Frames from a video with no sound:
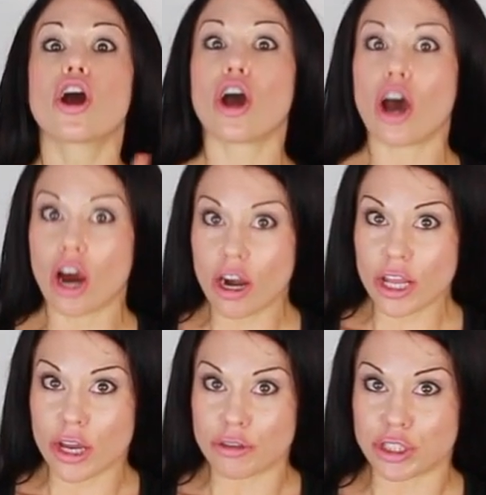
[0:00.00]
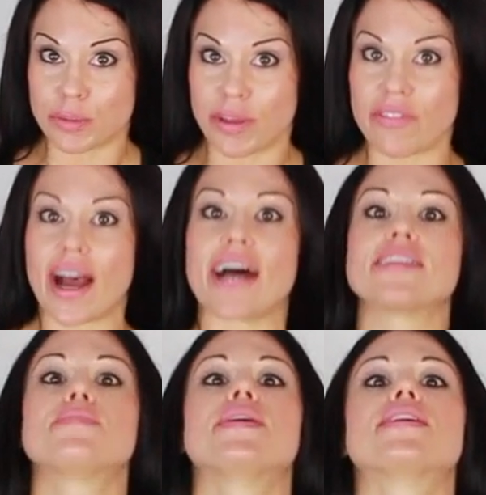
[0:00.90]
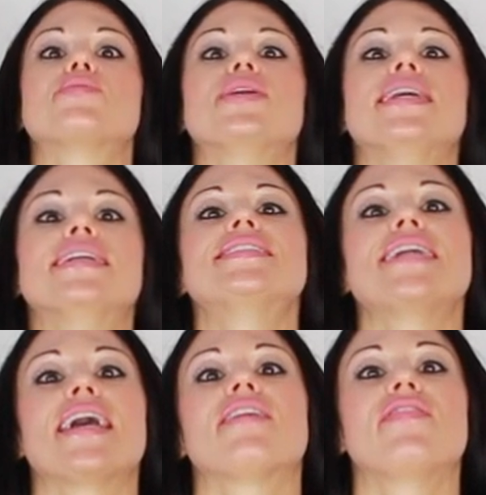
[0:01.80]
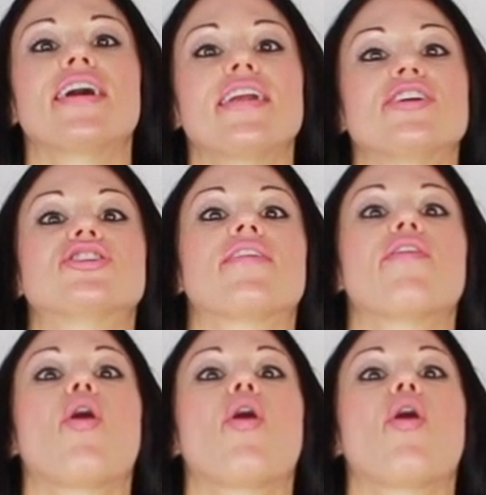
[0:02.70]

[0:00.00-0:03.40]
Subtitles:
Cardio should be fast, because we need to take advantage of